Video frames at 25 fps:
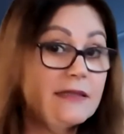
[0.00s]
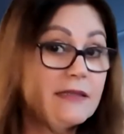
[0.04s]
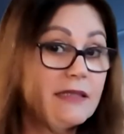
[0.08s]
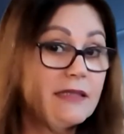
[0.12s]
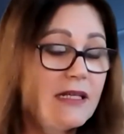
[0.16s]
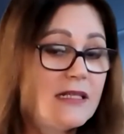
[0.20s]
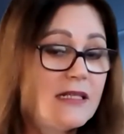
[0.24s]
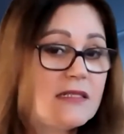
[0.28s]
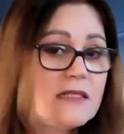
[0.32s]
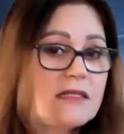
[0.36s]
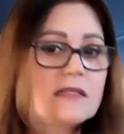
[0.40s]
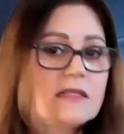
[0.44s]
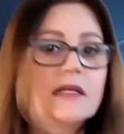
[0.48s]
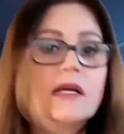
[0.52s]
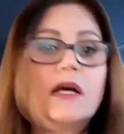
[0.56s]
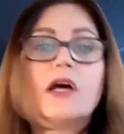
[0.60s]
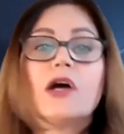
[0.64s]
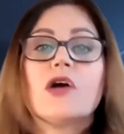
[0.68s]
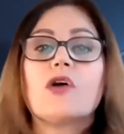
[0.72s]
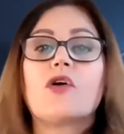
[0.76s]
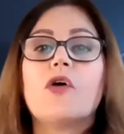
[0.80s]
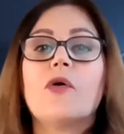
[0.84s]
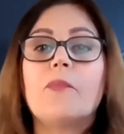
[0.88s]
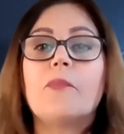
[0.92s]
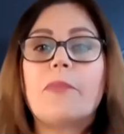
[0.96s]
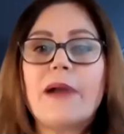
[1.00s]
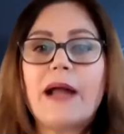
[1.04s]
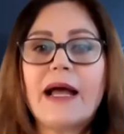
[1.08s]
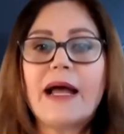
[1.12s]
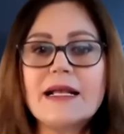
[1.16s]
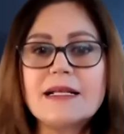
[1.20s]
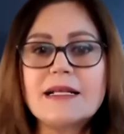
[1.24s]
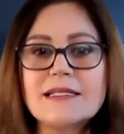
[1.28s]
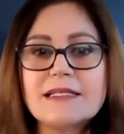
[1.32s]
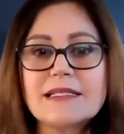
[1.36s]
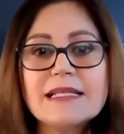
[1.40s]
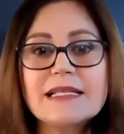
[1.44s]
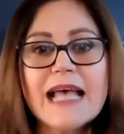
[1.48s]
Thus,
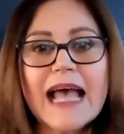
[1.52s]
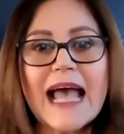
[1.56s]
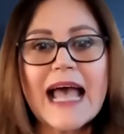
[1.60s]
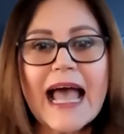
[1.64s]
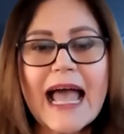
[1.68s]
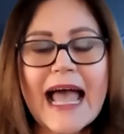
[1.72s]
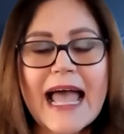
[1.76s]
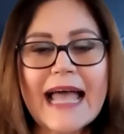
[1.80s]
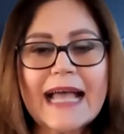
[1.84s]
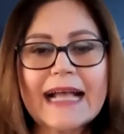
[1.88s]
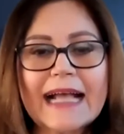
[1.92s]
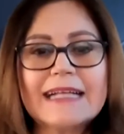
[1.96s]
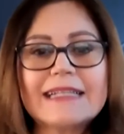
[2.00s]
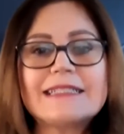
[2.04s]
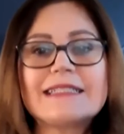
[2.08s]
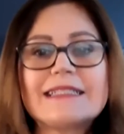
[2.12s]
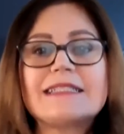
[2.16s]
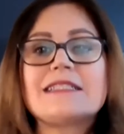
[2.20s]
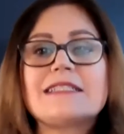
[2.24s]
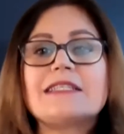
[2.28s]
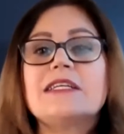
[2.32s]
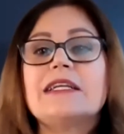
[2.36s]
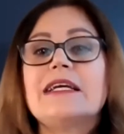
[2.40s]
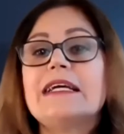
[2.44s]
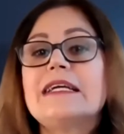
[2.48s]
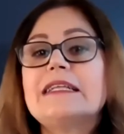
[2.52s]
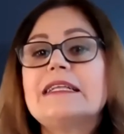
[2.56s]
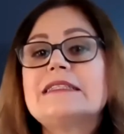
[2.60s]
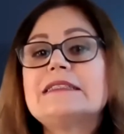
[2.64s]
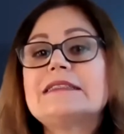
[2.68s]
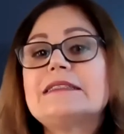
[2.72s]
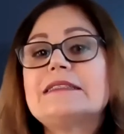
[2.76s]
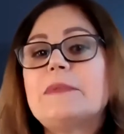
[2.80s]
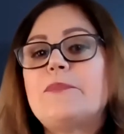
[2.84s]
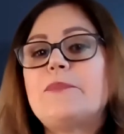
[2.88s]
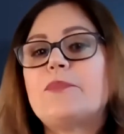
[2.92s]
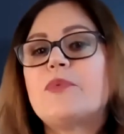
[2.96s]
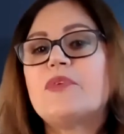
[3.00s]
compliance acts
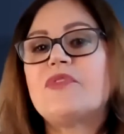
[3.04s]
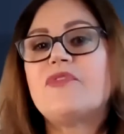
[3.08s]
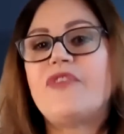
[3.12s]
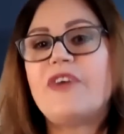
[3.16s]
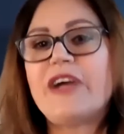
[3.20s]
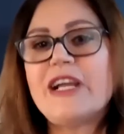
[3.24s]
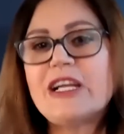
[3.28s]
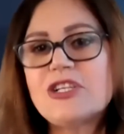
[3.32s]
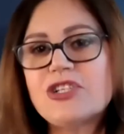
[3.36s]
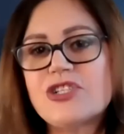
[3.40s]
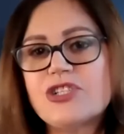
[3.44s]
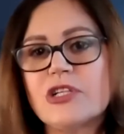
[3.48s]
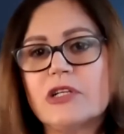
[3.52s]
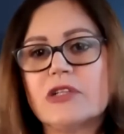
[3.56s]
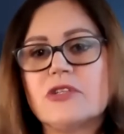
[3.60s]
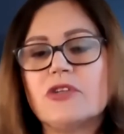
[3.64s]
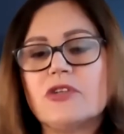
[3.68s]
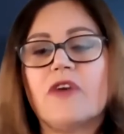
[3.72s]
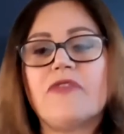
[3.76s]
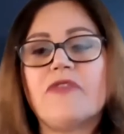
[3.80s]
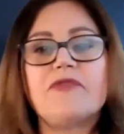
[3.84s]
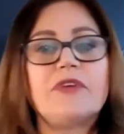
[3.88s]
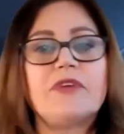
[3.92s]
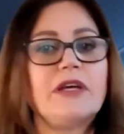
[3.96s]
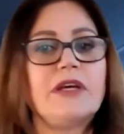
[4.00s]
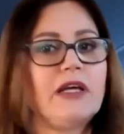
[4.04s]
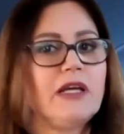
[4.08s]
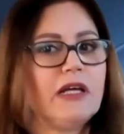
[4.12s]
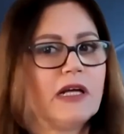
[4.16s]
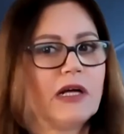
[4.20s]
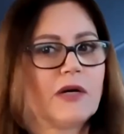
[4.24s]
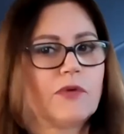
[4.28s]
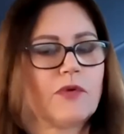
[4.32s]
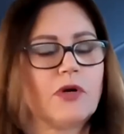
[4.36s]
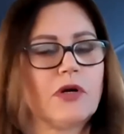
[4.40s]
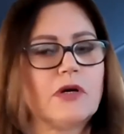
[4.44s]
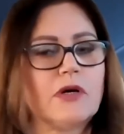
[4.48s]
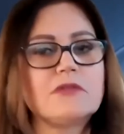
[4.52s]
in the prevention of
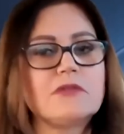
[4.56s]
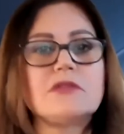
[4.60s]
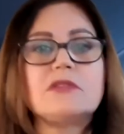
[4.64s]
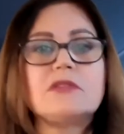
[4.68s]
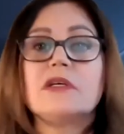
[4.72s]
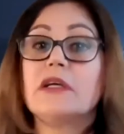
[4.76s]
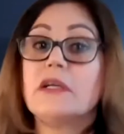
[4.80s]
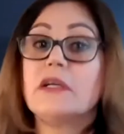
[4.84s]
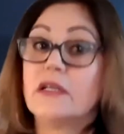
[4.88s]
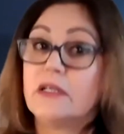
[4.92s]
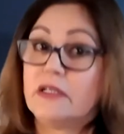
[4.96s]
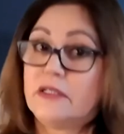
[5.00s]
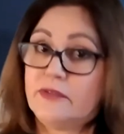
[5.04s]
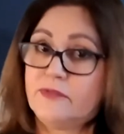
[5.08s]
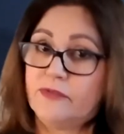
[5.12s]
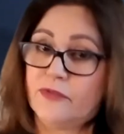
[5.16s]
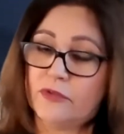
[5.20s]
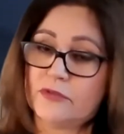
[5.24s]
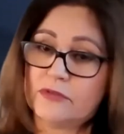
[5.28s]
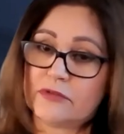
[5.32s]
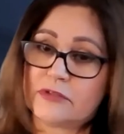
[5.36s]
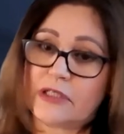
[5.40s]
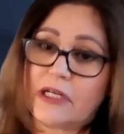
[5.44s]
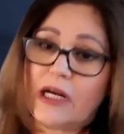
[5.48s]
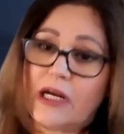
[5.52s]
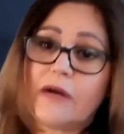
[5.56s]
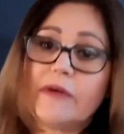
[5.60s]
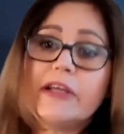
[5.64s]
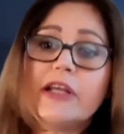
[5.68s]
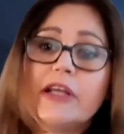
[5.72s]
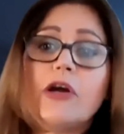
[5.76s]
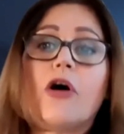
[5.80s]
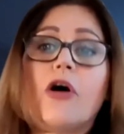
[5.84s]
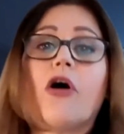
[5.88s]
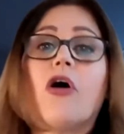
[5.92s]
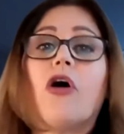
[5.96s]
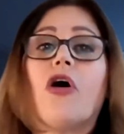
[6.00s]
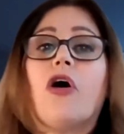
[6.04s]
errors,
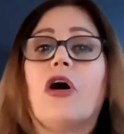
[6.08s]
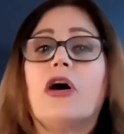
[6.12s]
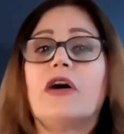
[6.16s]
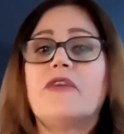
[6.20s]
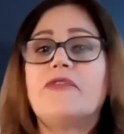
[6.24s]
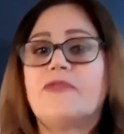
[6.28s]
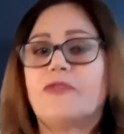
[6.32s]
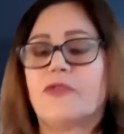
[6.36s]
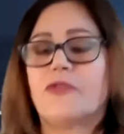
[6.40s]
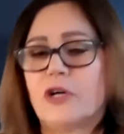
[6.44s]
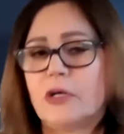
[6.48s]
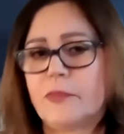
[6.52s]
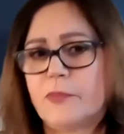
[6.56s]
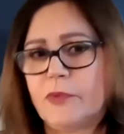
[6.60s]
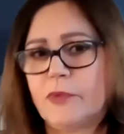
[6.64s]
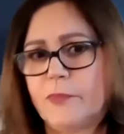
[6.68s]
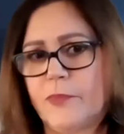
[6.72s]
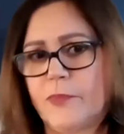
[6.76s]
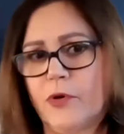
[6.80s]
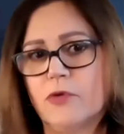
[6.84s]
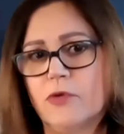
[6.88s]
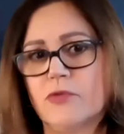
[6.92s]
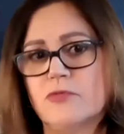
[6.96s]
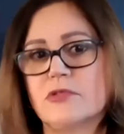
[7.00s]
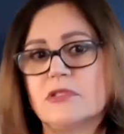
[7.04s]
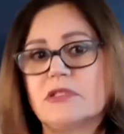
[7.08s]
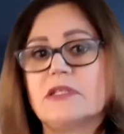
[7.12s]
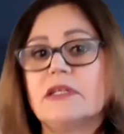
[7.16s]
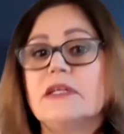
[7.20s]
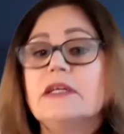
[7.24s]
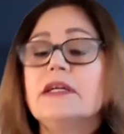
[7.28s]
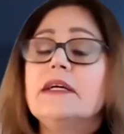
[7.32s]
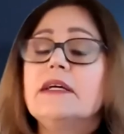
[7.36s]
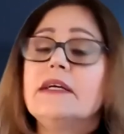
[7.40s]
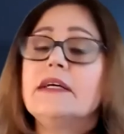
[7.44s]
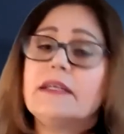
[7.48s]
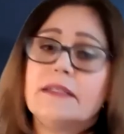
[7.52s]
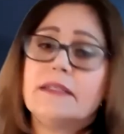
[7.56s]
involuntary or for proposed,
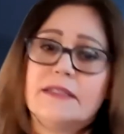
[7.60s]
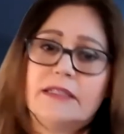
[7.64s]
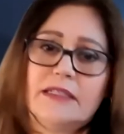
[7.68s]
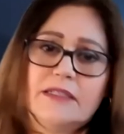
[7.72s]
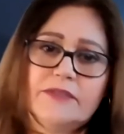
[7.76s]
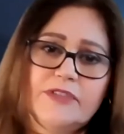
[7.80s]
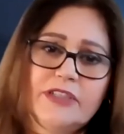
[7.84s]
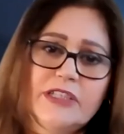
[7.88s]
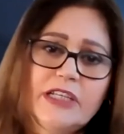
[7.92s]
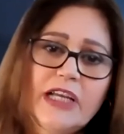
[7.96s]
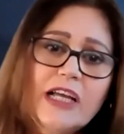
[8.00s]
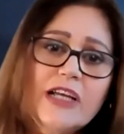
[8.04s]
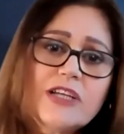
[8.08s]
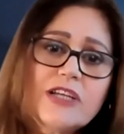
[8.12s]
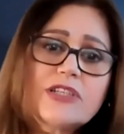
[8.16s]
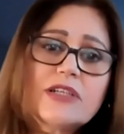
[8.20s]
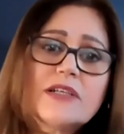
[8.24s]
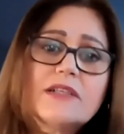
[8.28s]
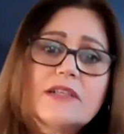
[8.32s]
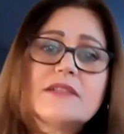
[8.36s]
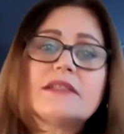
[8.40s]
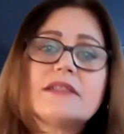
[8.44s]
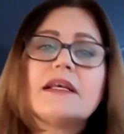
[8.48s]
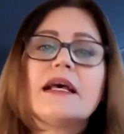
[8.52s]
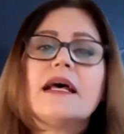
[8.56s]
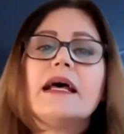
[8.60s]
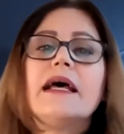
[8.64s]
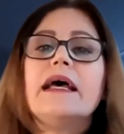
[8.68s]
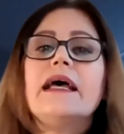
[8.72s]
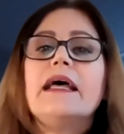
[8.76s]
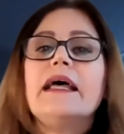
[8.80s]
deviations,